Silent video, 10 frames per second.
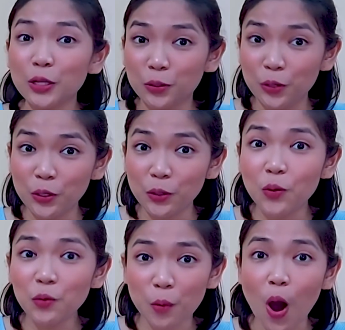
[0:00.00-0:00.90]
Do
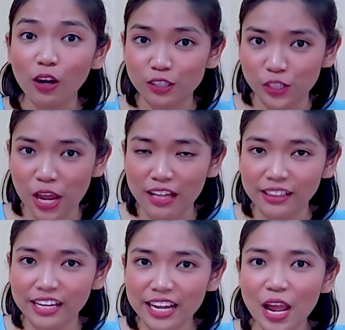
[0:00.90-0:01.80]
you walk
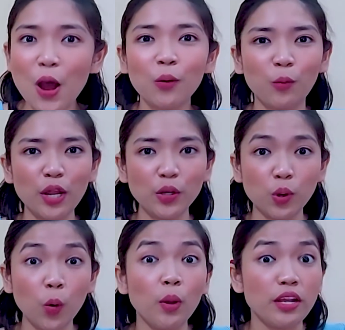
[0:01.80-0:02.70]
gently when
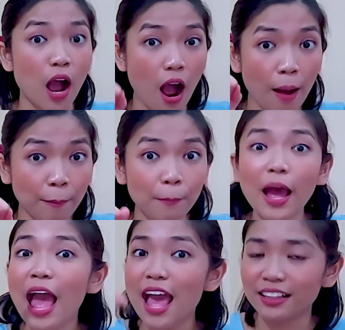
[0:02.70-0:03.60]
going up
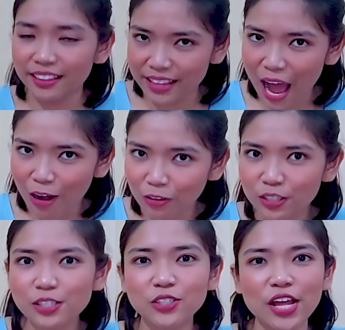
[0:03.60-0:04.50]
and down
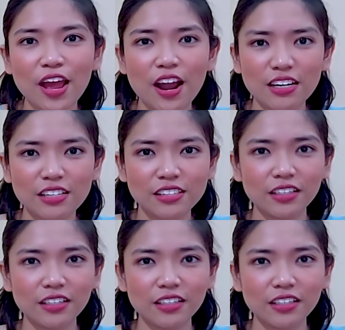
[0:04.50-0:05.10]
the stairs?